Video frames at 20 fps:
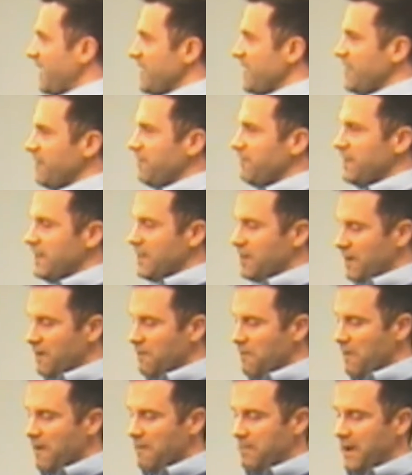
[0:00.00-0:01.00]
that you, are
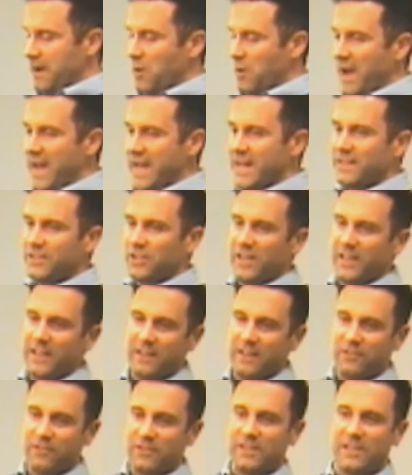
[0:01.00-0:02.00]
going to be awakened so you,
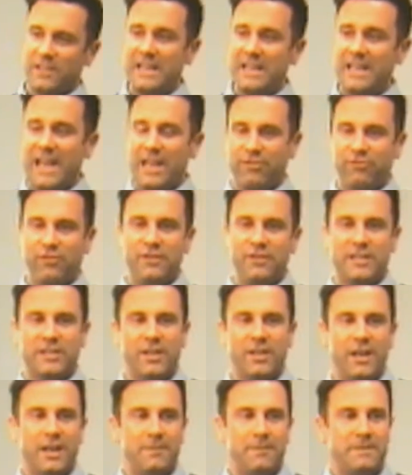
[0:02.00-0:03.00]
so you, can get through the
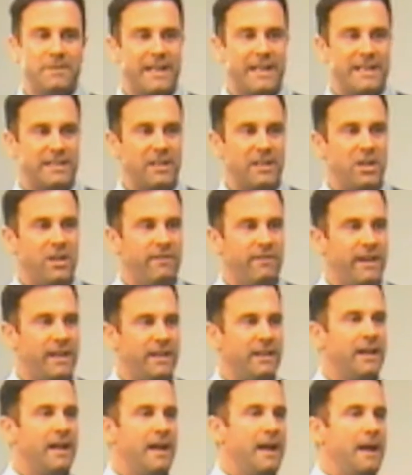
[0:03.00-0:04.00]
circumstance that you're
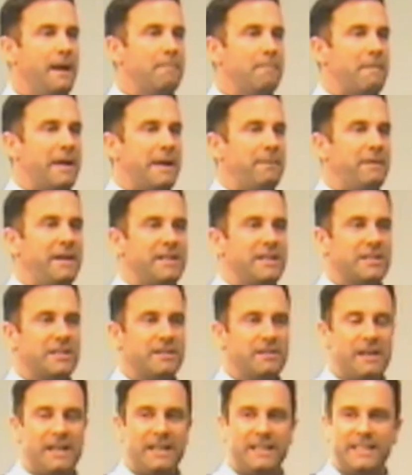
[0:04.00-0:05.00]
in. Maybe
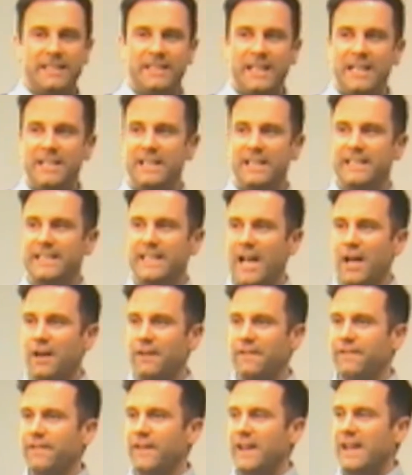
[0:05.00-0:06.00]
it's, it's seeing
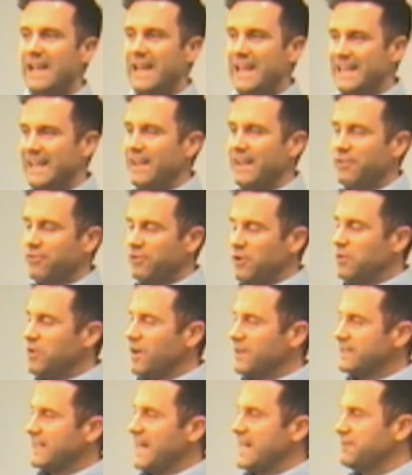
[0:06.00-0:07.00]
yourself in it, through
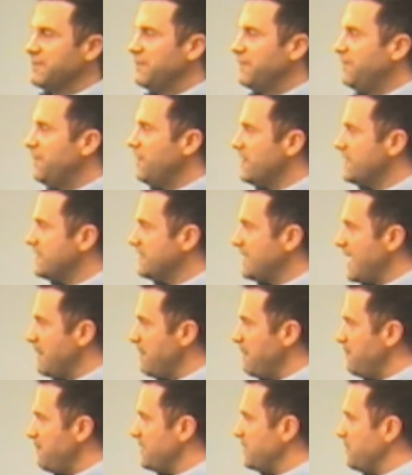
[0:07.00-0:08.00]
God's eyes for the first
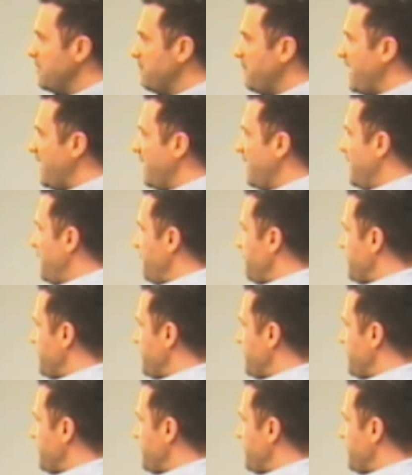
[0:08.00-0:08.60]
time. Maybe there's something about